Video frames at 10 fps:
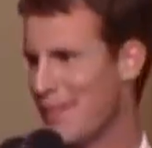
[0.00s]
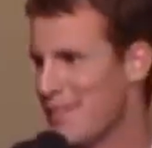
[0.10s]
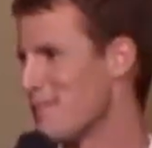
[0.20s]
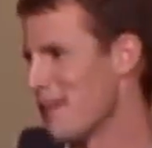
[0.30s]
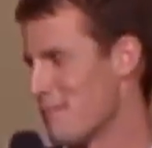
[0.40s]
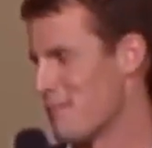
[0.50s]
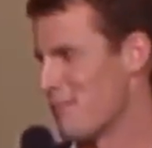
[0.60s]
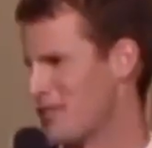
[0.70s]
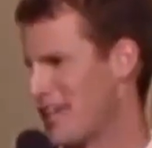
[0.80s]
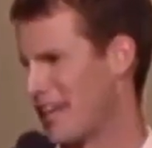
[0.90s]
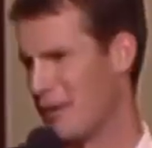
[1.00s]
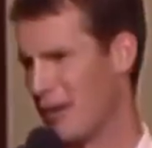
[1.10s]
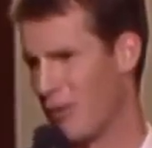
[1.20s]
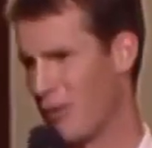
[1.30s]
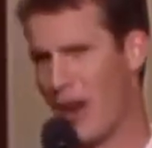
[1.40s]
That's me pretending to
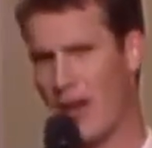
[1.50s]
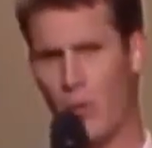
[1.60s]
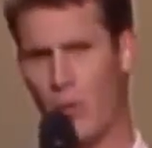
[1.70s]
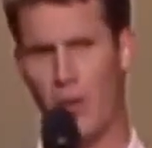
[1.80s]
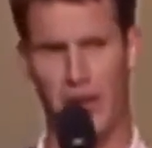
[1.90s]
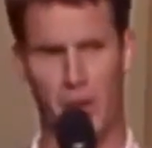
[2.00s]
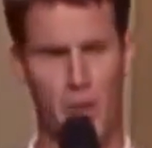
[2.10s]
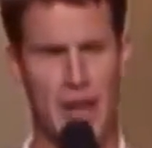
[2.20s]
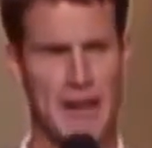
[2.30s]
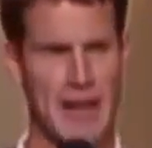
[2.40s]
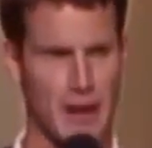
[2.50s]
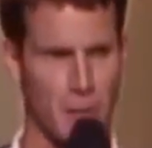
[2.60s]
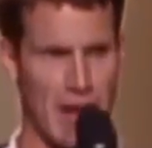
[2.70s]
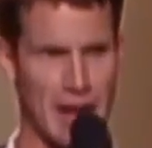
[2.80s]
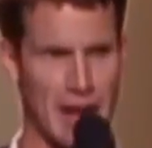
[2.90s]
be a right-wing redneck
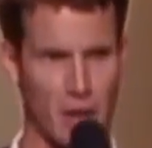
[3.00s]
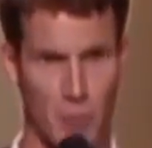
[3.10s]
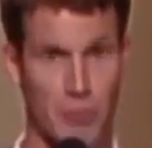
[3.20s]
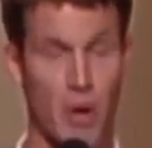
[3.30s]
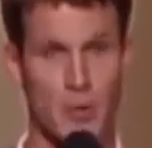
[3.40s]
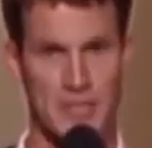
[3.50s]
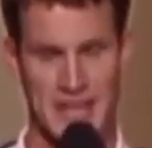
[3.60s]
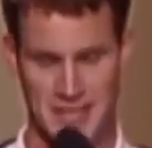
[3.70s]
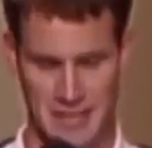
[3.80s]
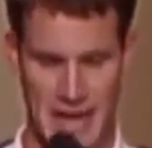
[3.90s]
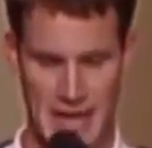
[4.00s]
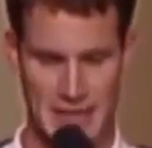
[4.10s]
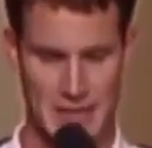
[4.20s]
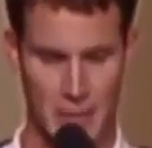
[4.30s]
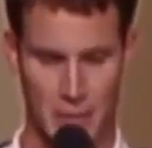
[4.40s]
radical protesting,
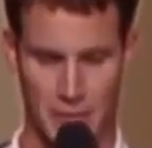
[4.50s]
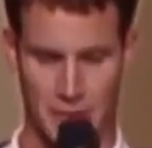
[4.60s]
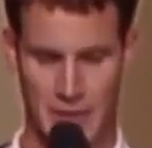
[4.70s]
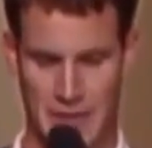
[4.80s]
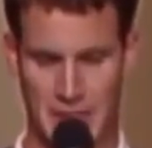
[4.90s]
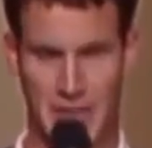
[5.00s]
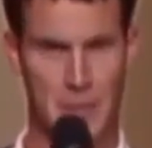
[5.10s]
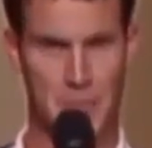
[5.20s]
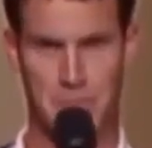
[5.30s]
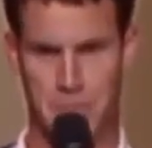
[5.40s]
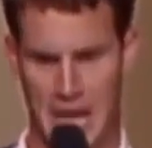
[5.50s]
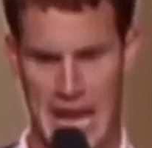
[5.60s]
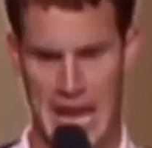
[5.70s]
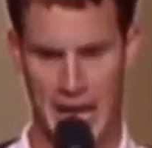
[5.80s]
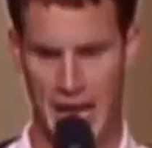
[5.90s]
not double-fisting a
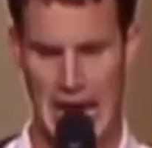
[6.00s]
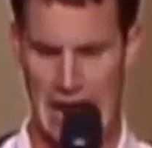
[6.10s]
black